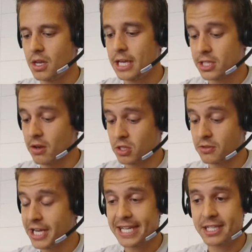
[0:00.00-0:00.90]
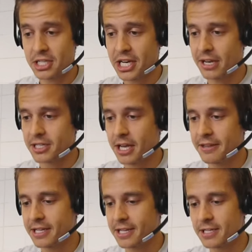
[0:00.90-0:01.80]
Yeah, so, so that is a challenge. I
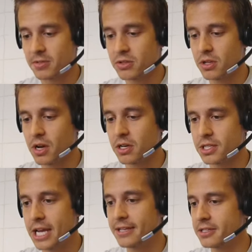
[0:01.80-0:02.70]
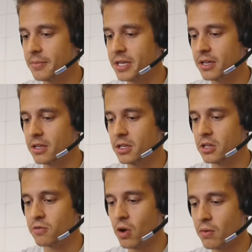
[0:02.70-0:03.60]
think that's the most honest answer. I mean, uh, the
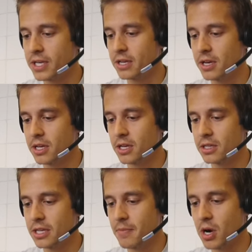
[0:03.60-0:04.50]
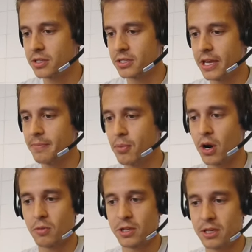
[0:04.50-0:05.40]
growing the demand in
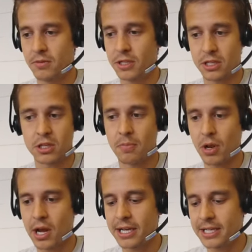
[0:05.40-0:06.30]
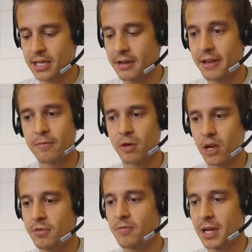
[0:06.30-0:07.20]
par with the, with the supply is, I think, for a
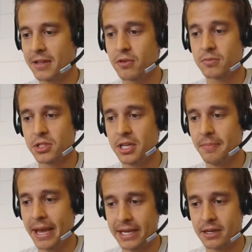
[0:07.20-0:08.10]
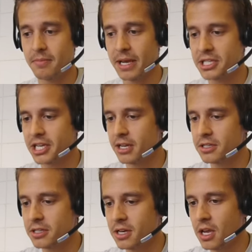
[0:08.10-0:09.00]
lot of platforms the main main challenge.